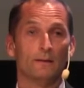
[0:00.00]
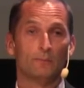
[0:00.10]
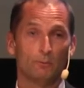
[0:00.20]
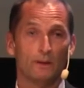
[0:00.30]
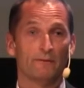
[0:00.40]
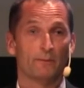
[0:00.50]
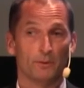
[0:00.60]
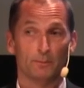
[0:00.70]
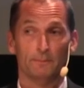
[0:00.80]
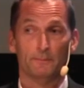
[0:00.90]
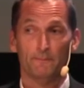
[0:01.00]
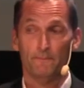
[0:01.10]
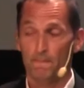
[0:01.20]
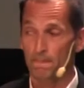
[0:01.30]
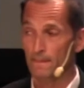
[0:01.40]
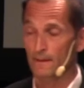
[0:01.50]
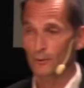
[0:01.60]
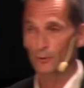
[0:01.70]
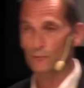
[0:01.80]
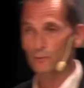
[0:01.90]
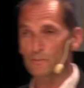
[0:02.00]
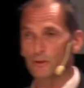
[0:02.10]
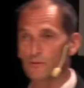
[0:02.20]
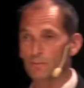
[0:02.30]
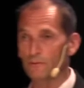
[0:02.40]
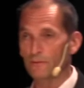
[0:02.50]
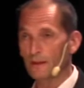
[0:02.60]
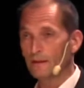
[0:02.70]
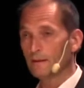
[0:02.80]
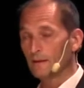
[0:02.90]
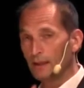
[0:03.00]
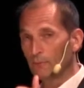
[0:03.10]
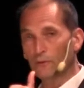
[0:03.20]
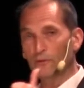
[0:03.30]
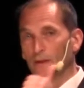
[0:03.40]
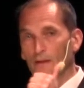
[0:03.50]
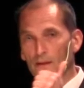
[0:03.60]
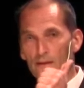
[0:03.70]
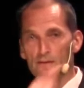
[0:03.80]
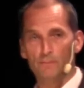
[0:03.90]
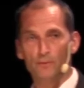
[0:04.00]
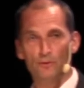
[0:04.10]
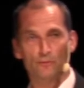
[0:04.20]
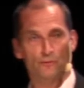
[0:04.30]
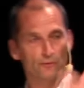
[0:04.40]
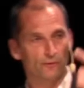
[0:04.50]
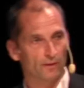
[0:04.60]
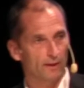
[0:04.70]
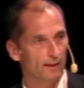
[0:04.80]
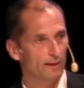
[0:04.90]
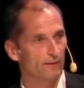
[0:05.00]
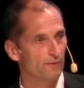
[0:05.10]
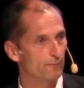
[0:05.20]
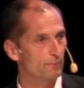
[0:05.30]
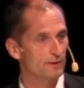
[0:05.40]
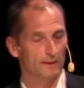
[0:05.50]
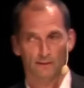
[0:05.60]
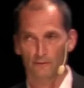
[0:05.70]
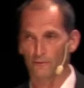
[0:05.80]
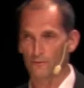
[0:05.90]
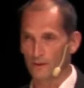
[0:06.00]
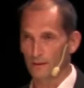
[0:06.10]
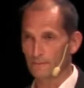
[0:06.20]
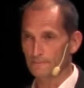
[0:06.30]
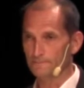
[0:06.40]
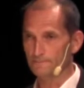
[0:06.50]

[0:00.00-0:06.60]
we will have a problem. Who is responsible for that? I would say it's the producers and it's the recyclers together.